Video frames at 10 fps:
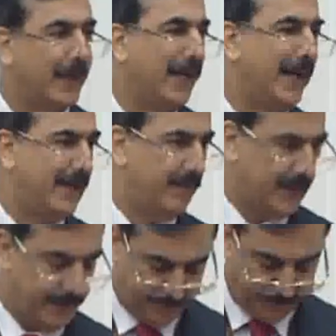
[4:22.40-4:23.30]
human
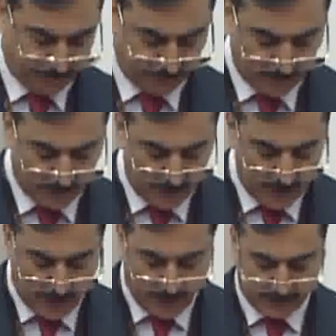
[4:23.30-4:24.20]
endeavor.
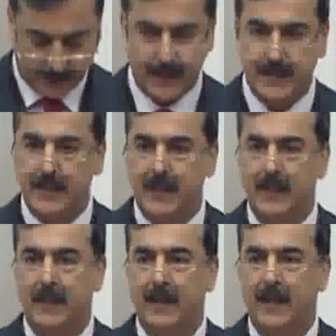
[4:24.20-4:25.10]
Our
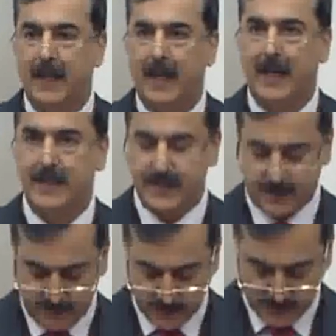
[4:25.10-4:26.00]
culture and
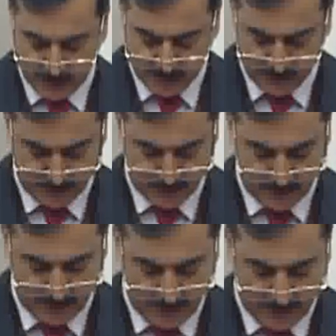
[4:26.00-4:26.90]

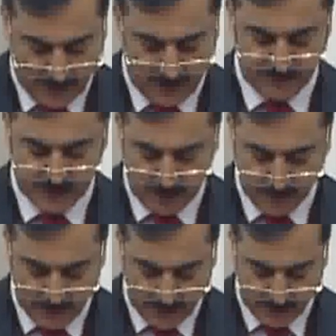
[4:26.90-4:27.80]
civilizations have
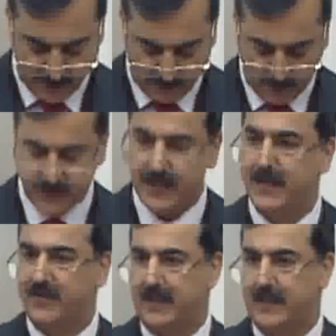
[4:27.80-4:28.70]
germinated from
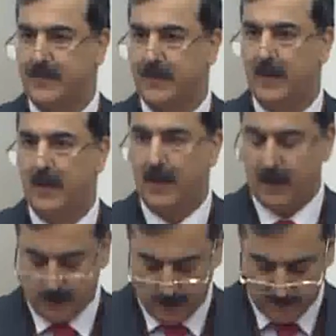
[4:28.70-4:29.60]
centuries
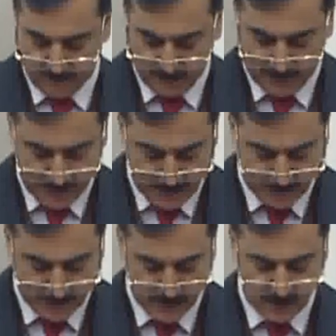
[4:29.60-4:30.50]
of
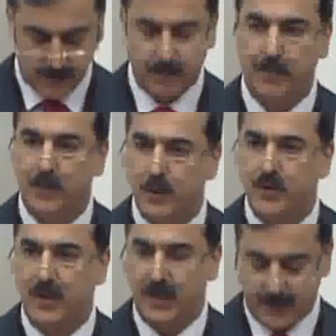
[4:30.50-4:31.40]
intense,
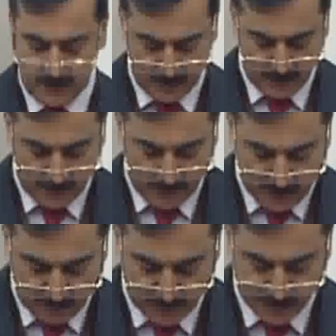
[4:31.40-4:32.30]
mutually
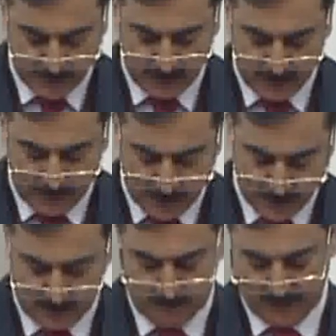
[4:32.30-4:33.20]
enriching
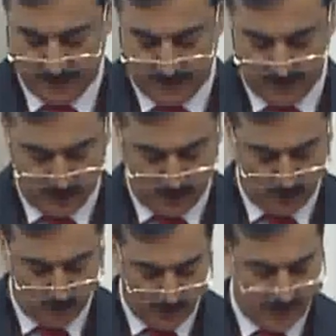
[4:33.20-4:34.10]
interplay.
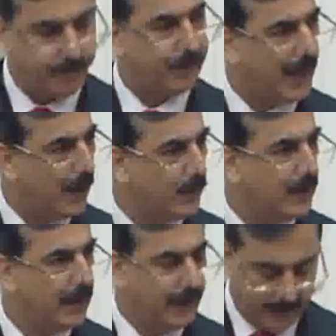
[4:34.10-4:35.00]
We are
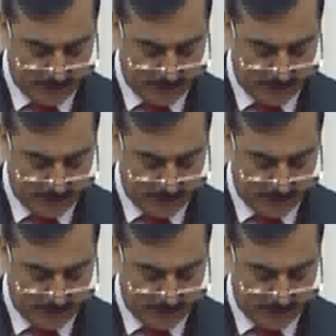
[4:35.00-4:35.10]
proud